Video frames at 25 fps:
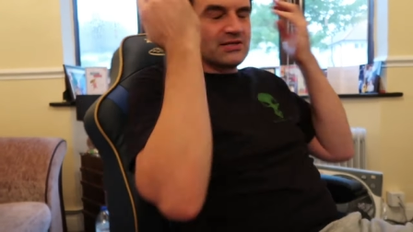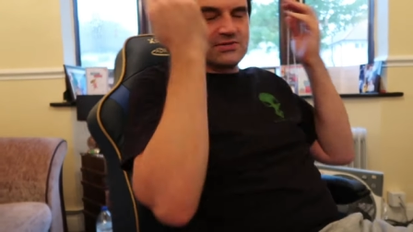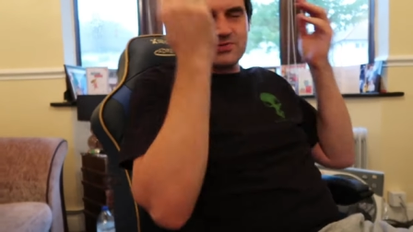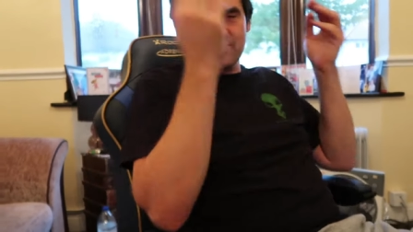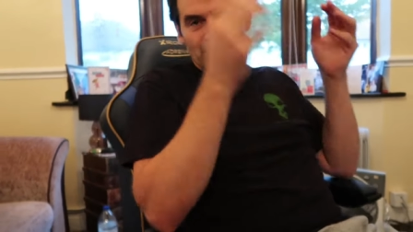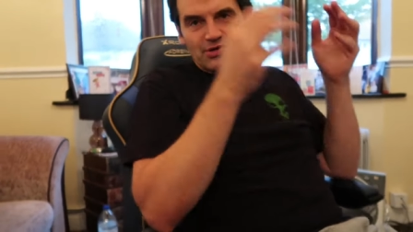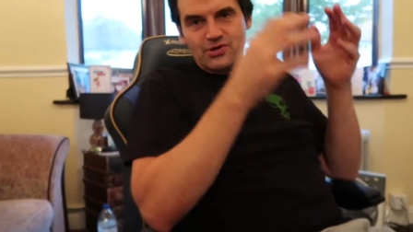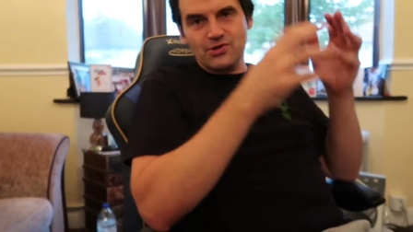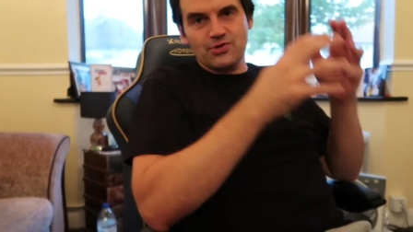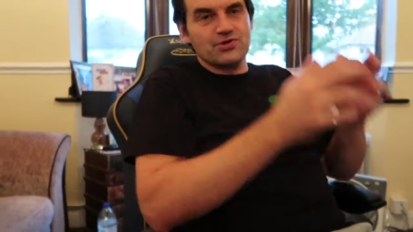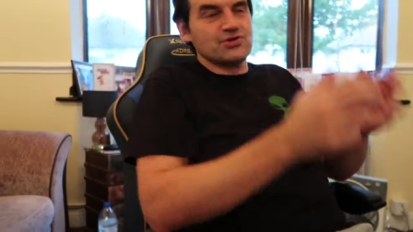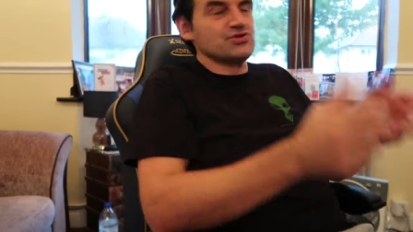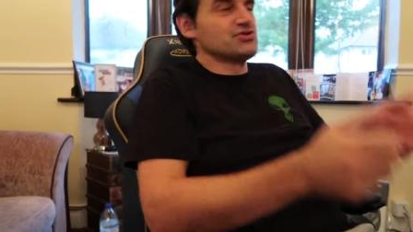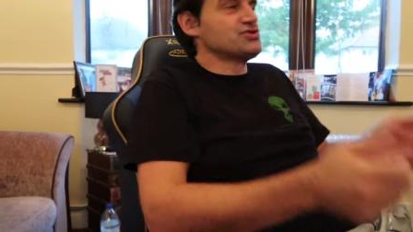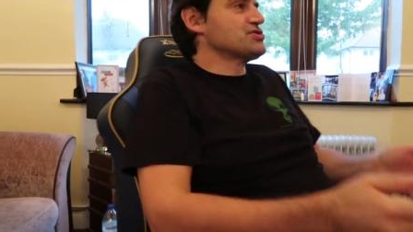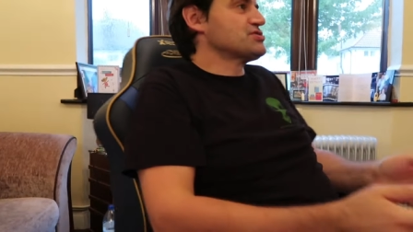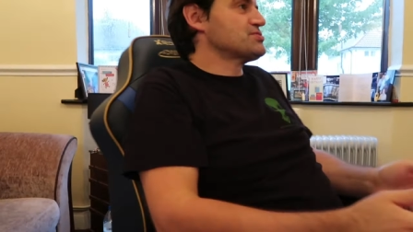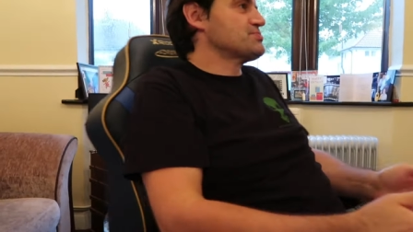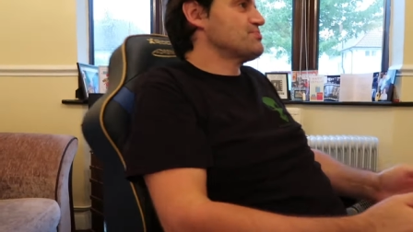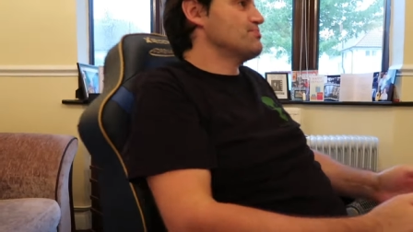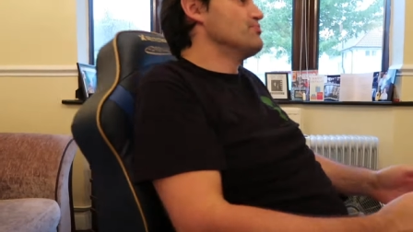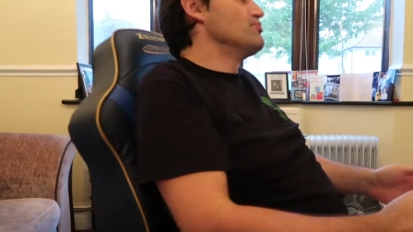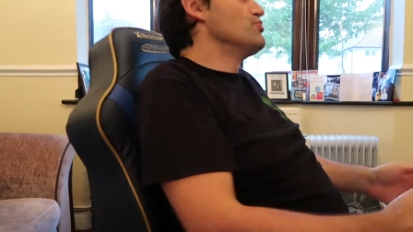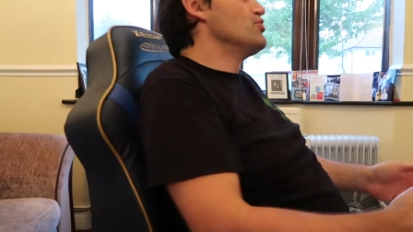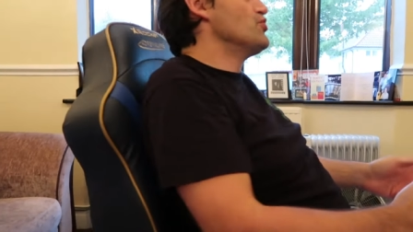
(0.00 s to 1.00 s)
as well, you can just
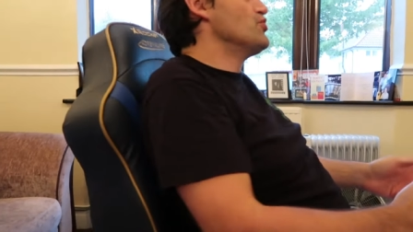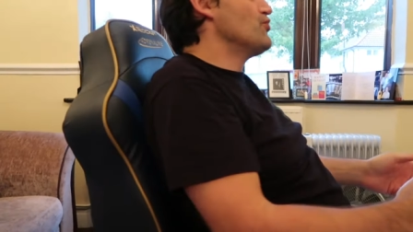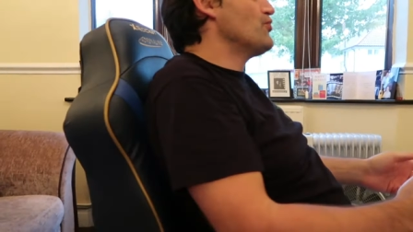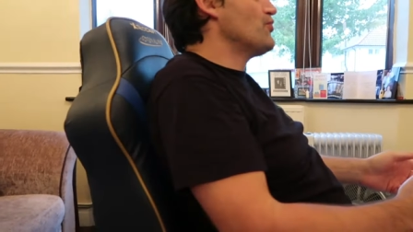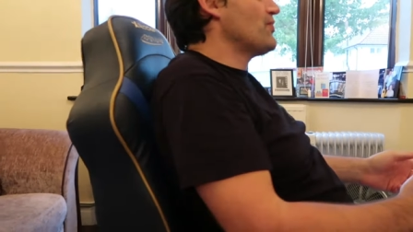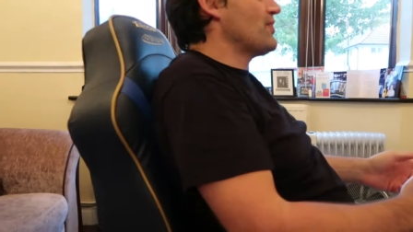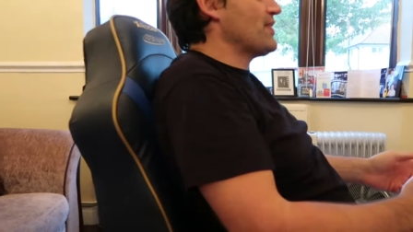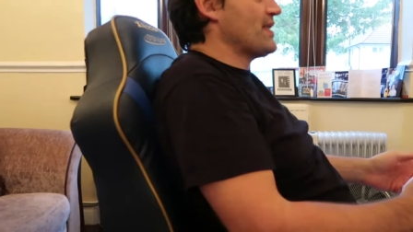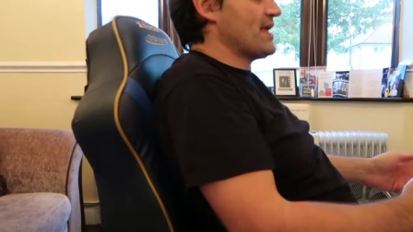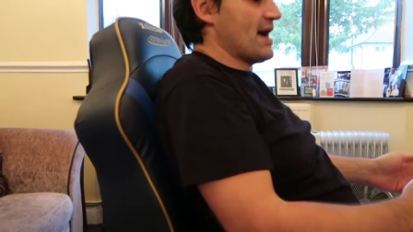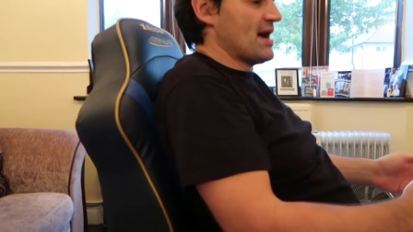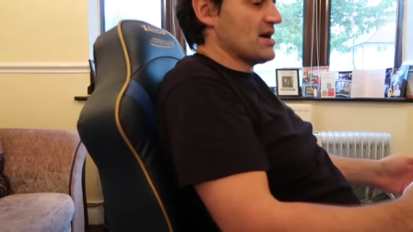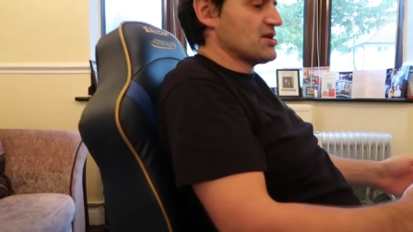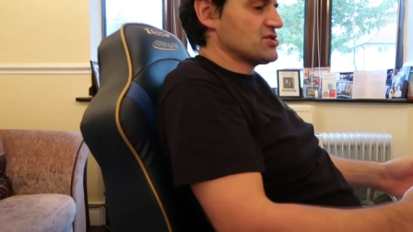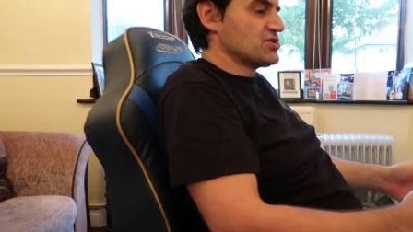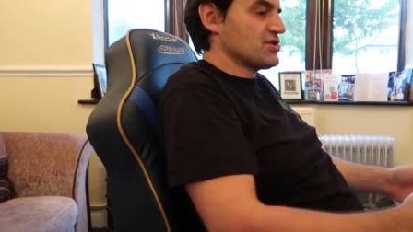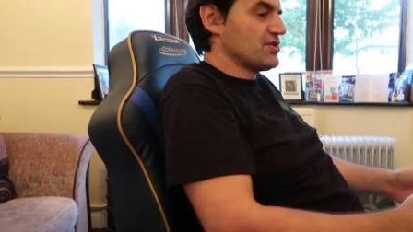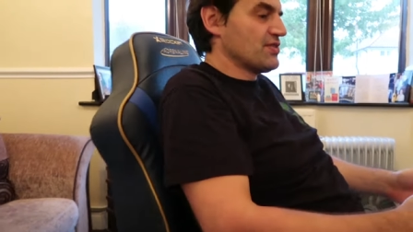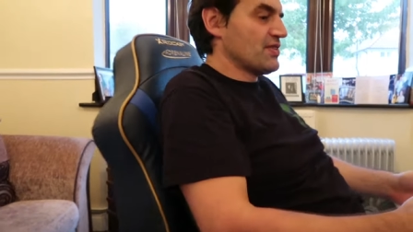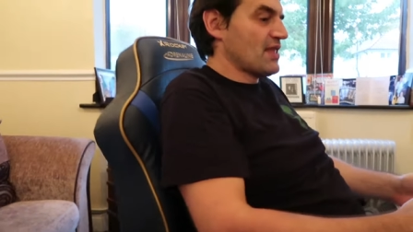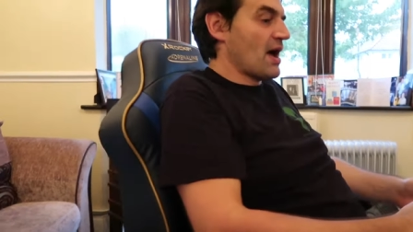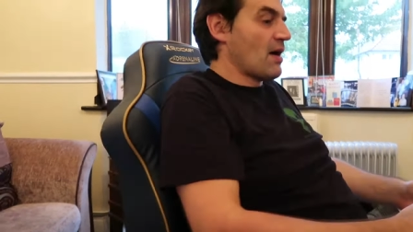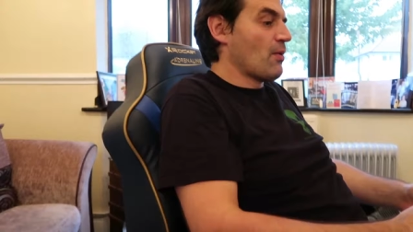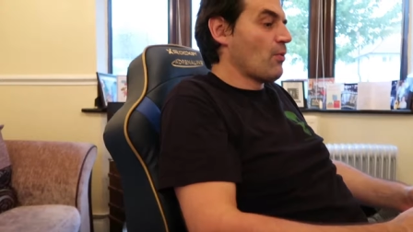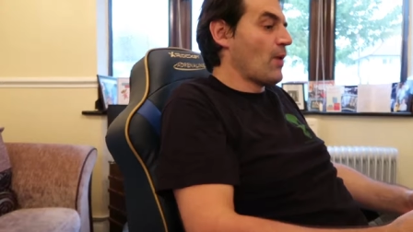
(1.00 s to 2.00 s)
move the action
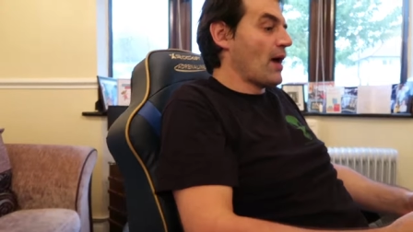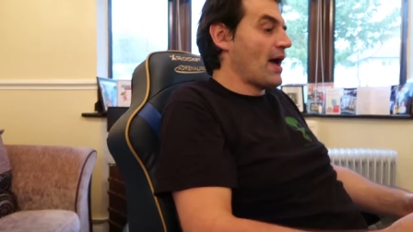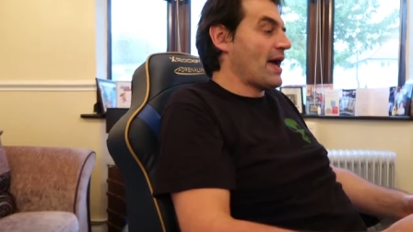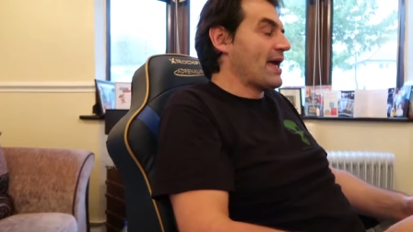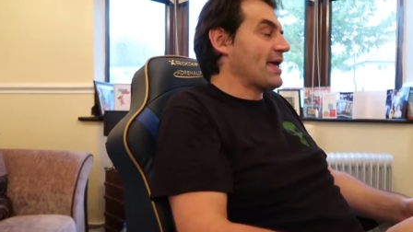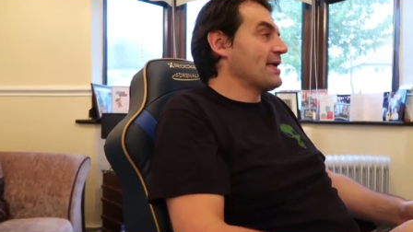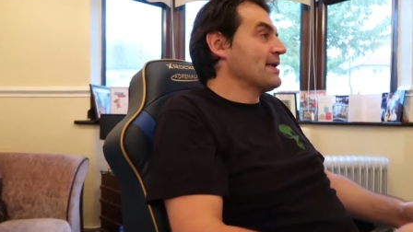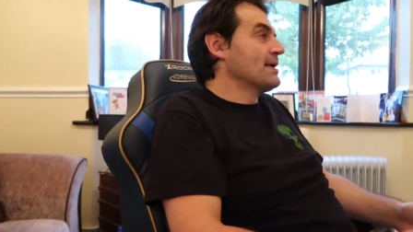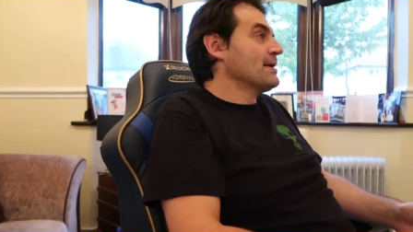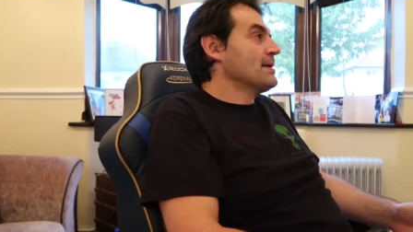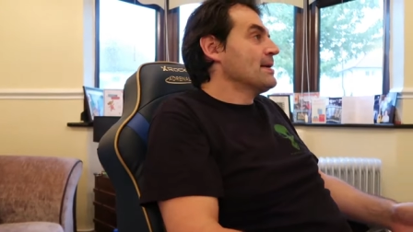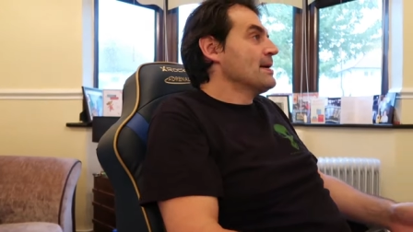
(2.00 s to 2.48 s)
that way.